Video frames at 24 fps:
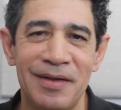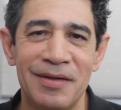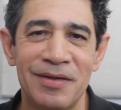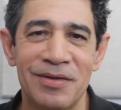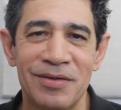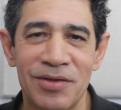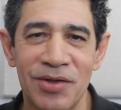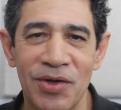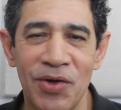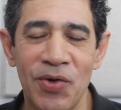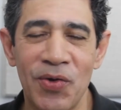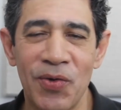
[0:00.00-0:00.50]

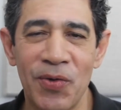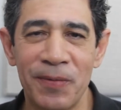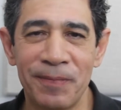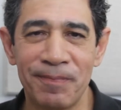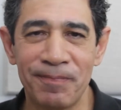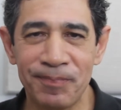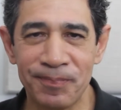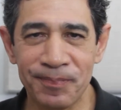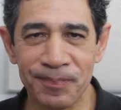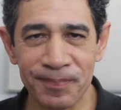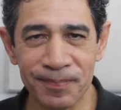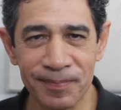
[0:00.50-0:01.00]
So
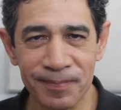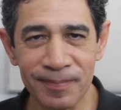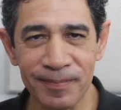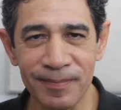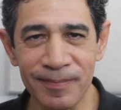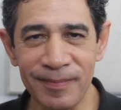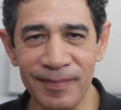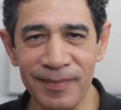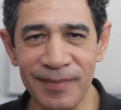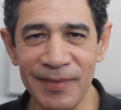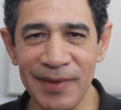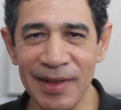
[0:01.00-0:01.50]

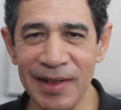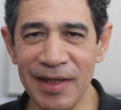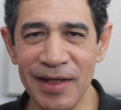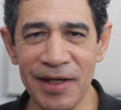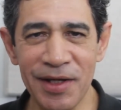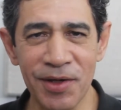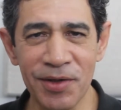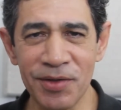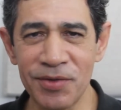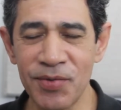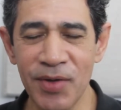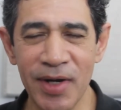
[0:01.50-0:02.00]

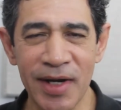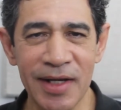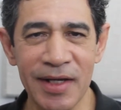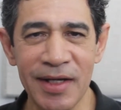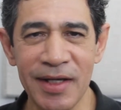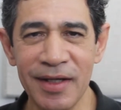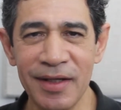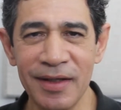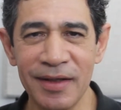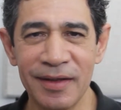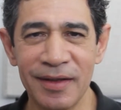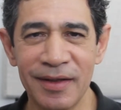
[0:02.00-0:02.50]
ear
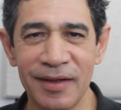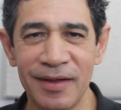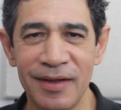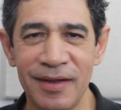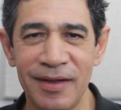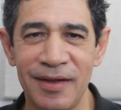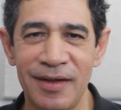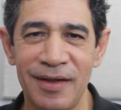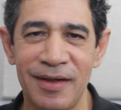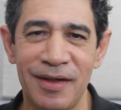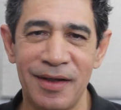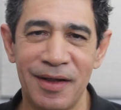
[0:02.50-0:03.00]
training,
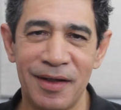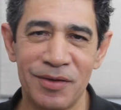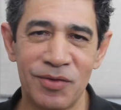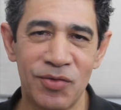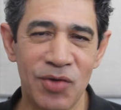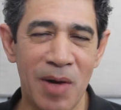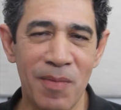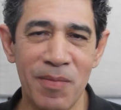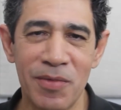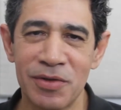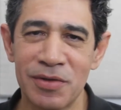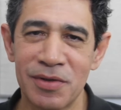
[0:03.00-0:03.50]
a
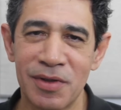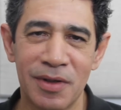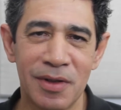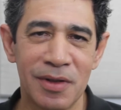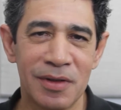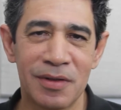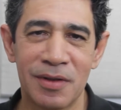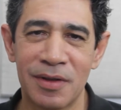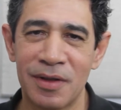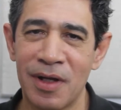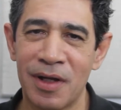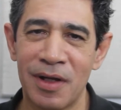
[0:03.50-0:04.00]
drummer's
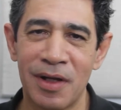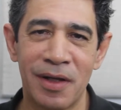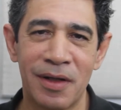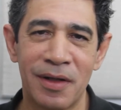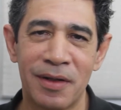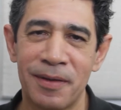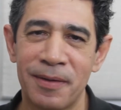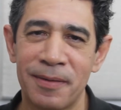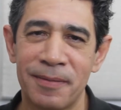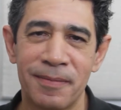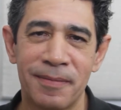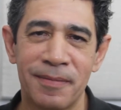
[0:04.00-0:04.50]
going
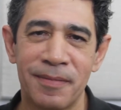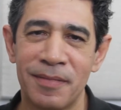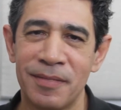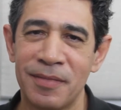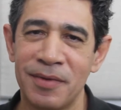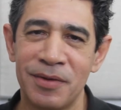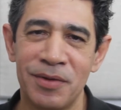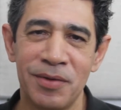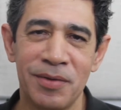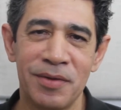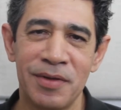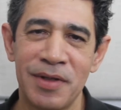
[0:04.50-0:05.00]
to
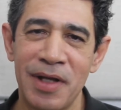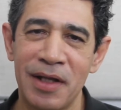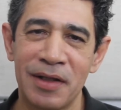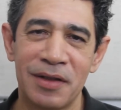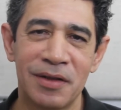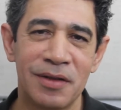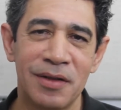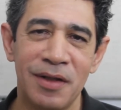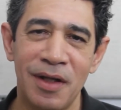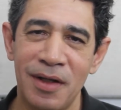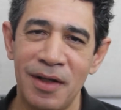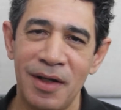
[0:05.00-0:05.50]
do
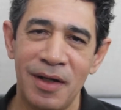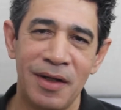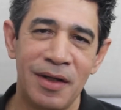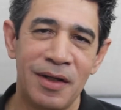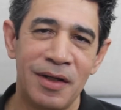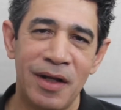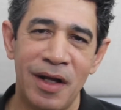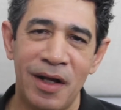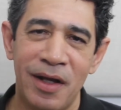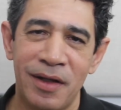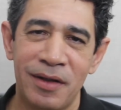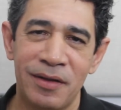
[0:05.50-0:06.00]
that
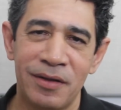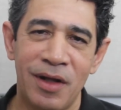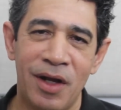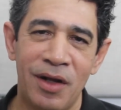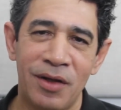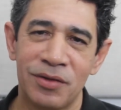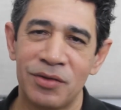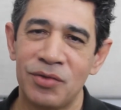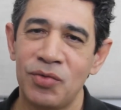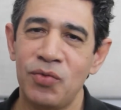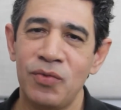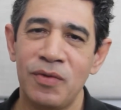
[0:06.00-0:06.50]

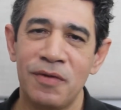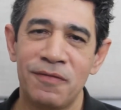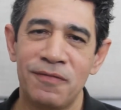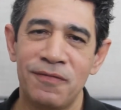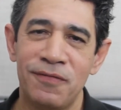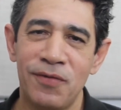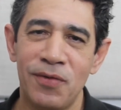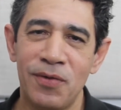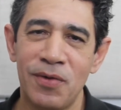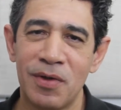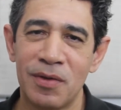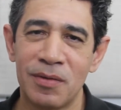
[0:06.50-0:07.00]
on 2 and
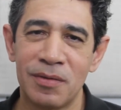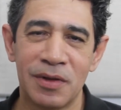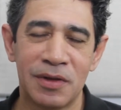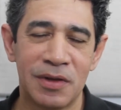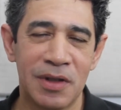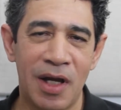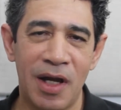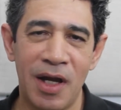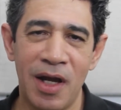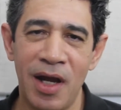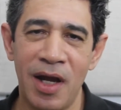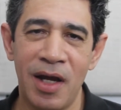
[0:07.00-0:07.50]
4 with
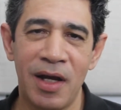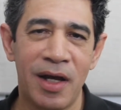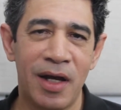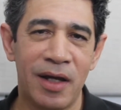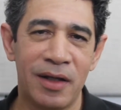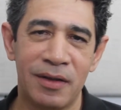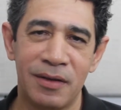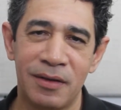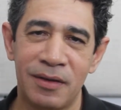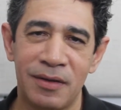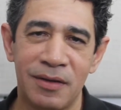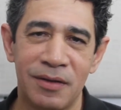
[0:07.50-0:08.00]
the
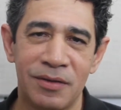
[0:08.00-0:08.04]
hi-hat.